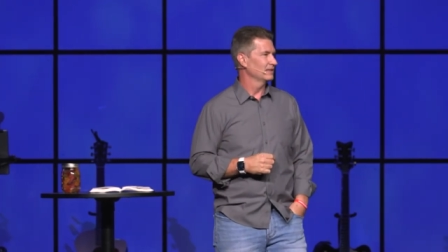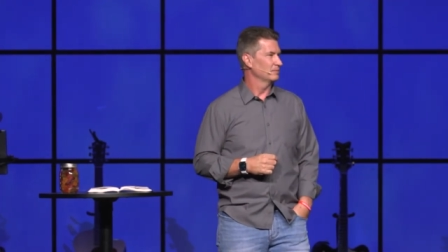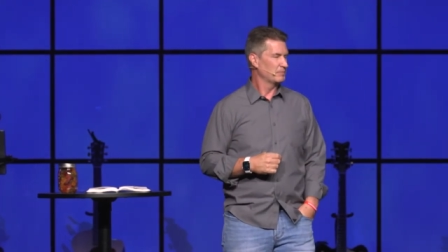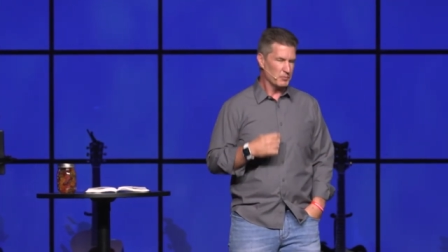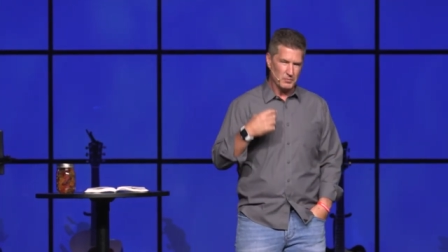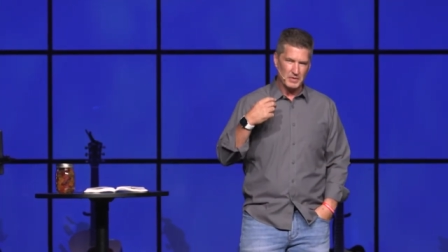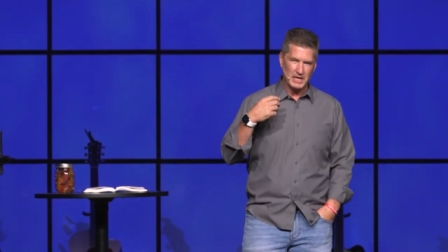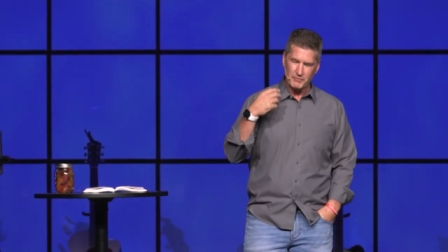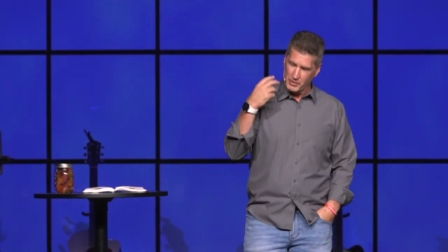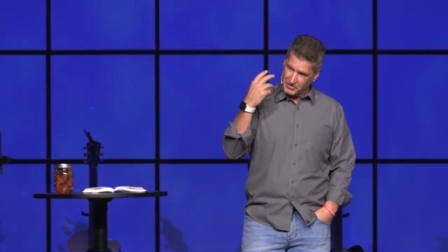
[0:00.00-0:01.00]
But
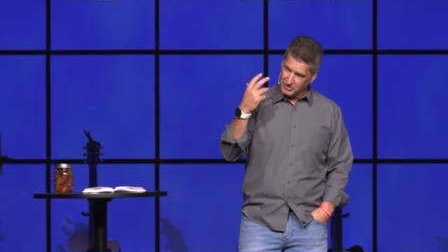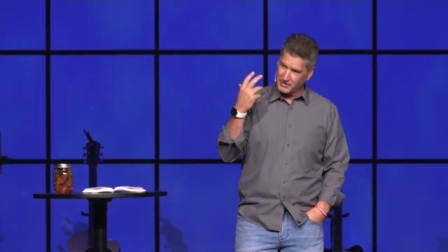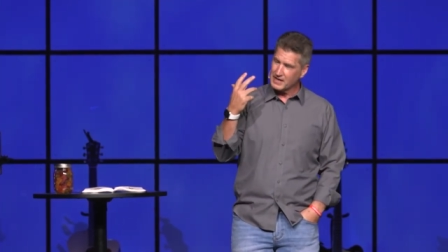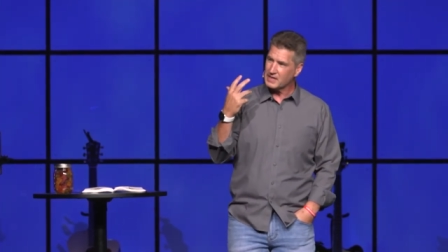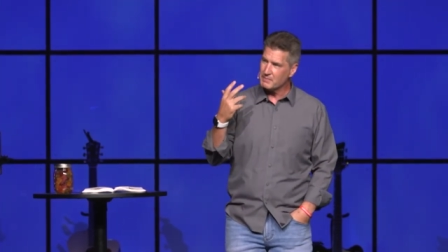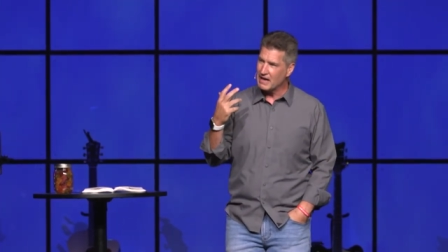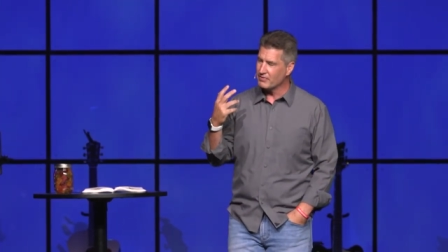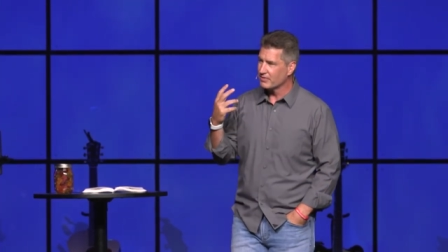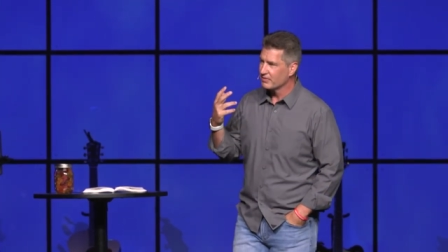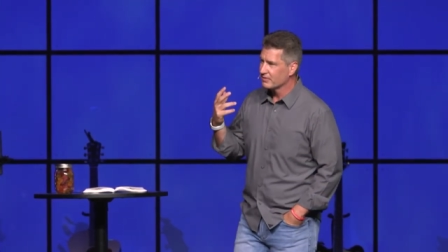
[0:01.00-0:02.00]
if we think
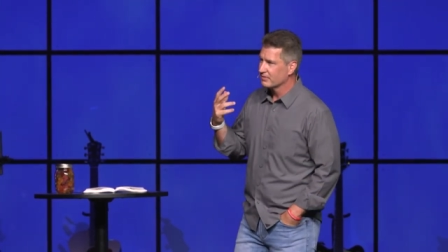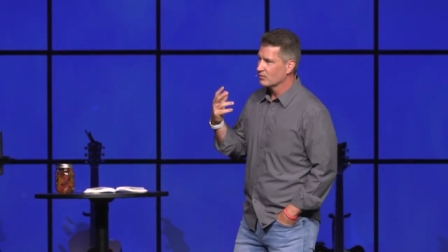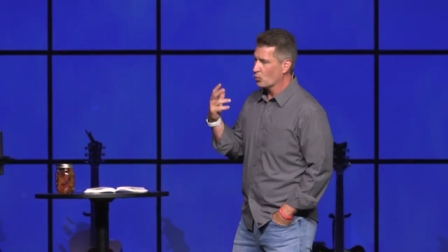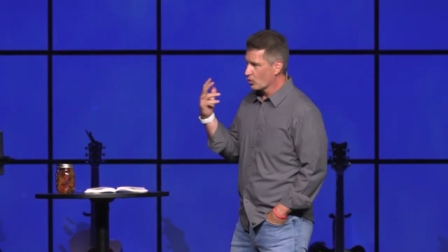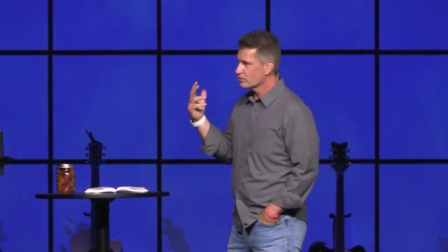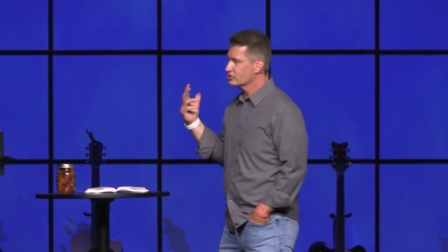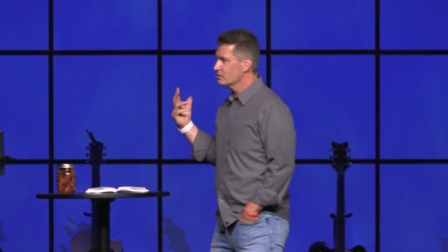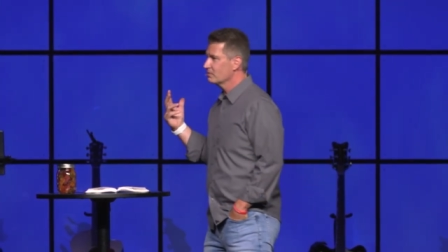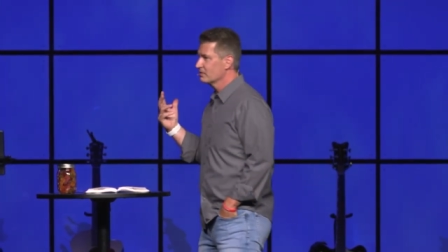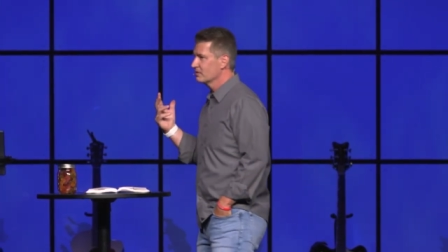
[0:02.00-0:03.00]
about
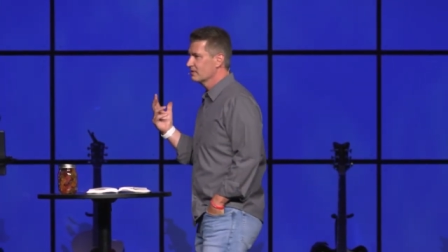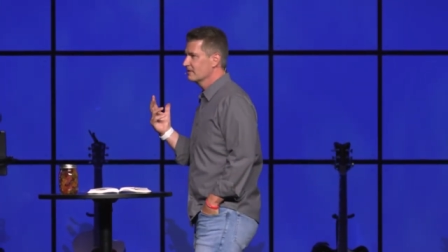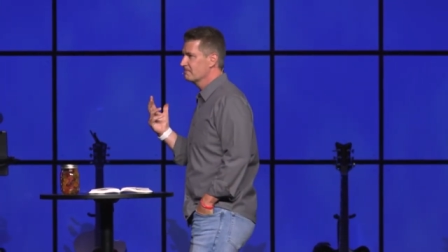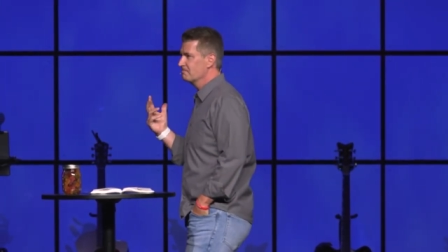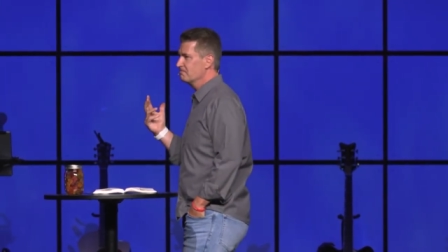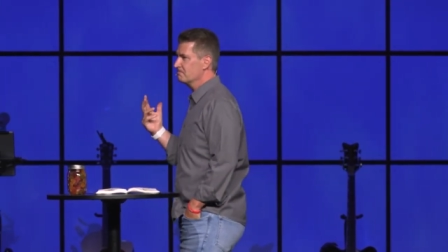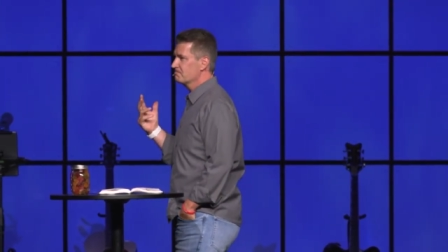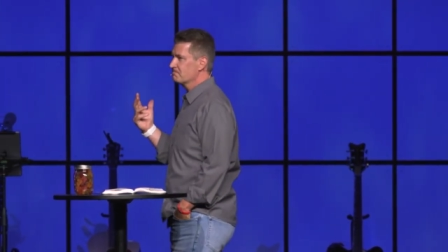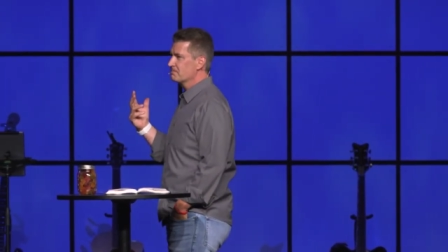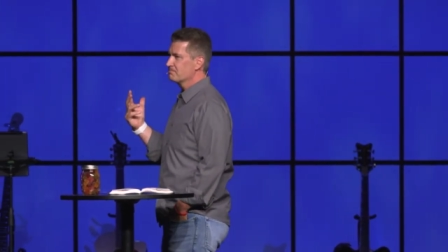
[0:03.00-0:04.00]
worship
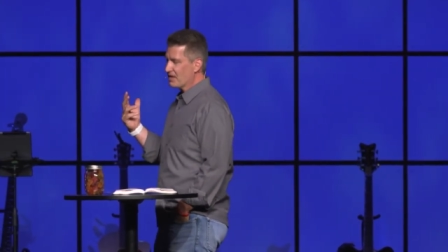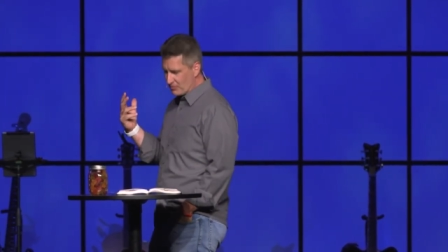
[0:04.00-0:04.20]
and